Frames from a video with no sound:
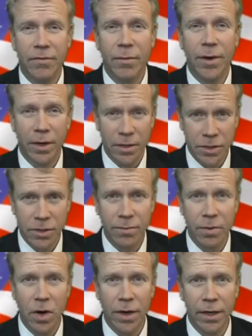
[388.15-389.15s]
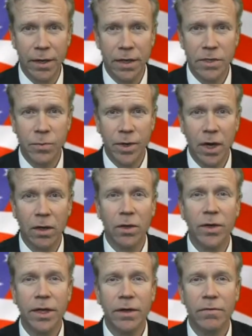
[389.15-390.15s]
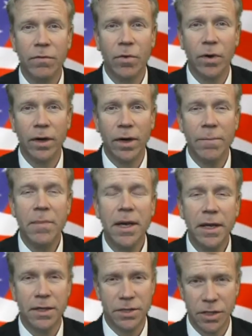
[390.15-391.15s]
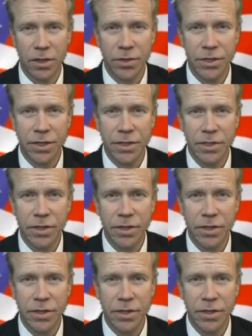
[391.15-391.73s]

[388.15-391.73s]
of America's Third Party is we are looking for immediate solutions